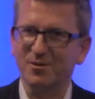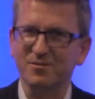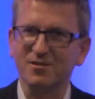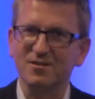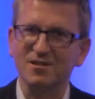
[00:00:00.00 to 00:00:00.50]

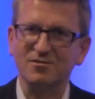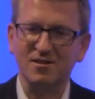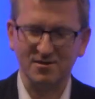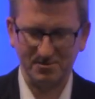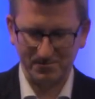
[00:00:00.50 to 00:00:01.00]
with orchestra
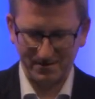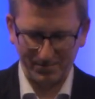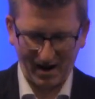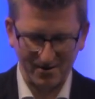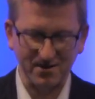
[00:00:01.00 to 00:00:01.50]
or with
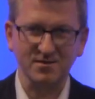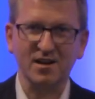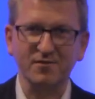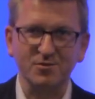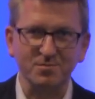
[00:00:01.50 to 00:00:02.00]
piano, and you
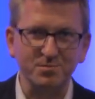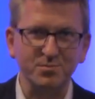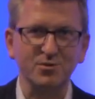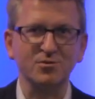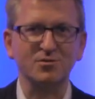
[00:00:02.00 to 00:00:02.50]
have to
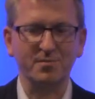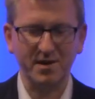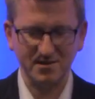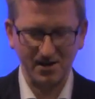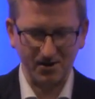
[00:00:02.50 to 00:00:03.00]
produce a
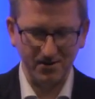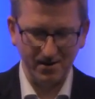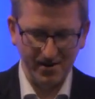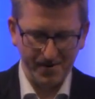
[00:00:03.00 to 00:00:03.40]
big sound.